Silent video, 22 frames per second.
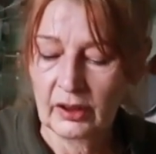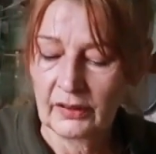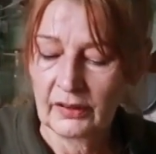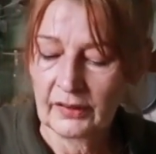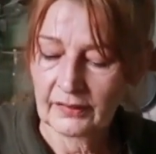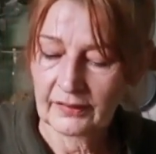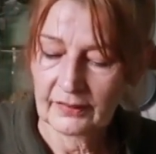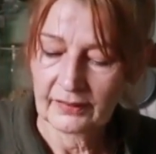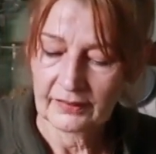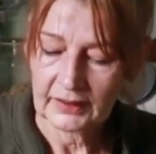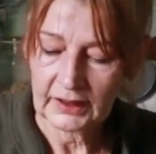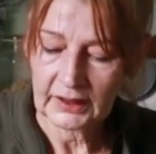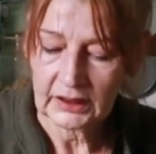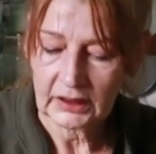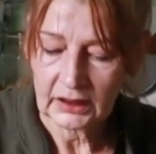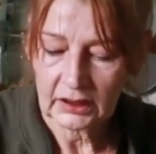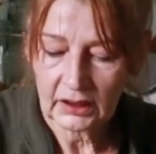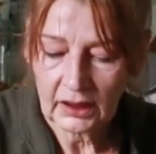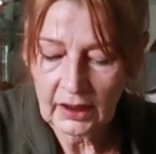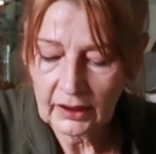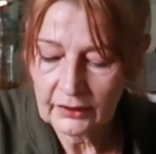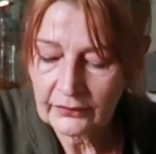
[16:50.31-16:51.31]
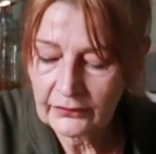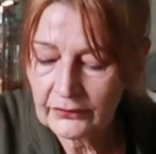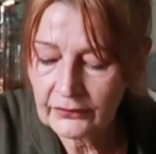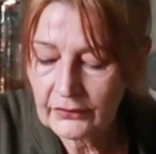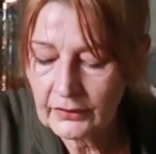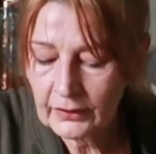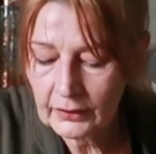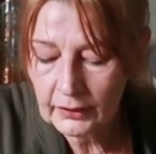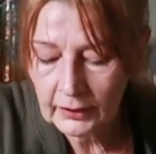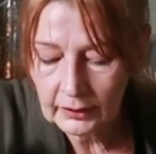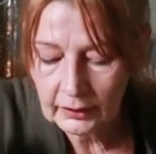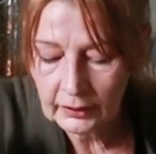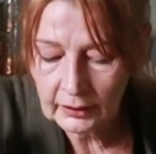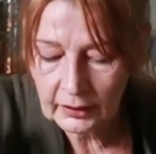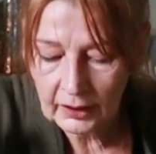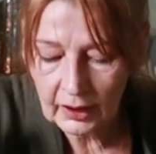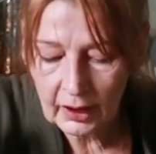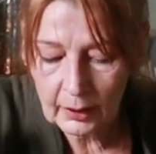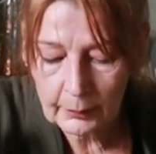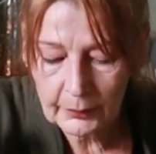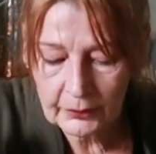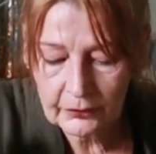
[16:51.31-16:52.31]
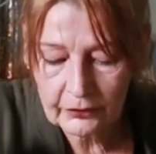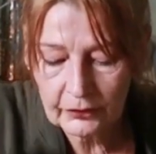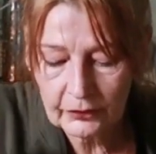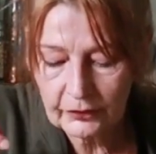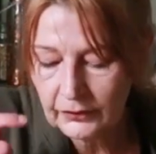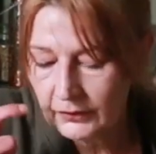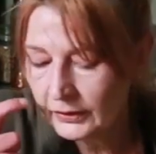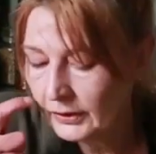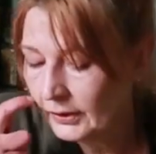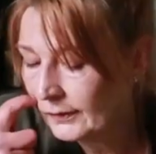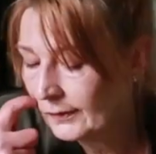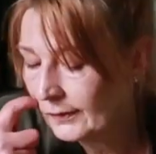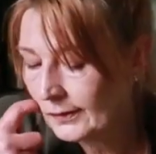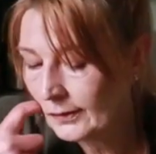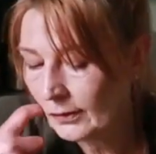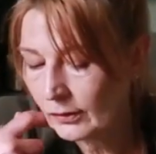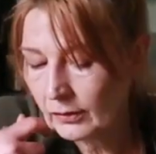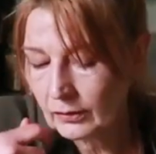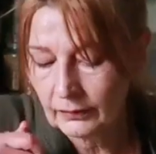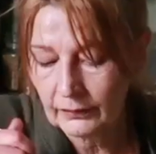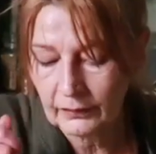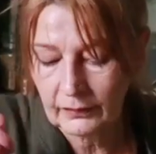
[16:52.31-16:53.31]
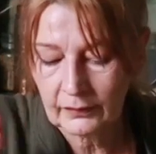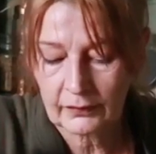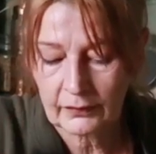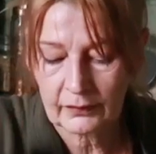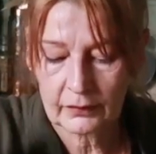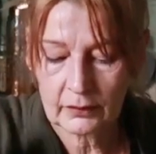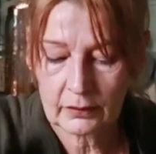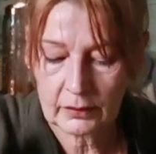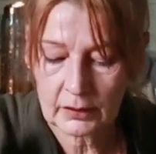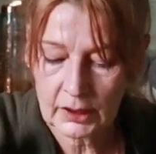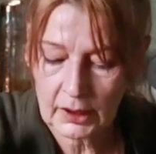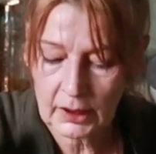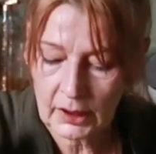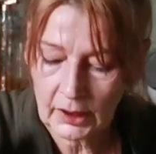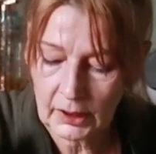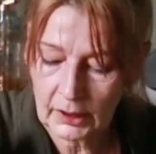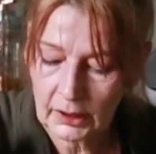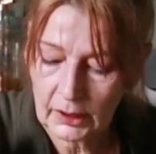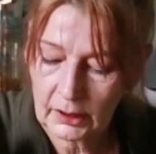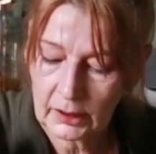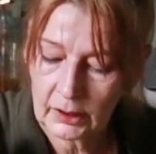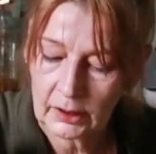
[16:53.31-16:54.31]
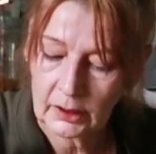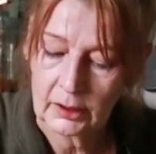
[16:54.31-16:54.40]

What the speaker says: This is a little less than the cabbage I did on Sunday.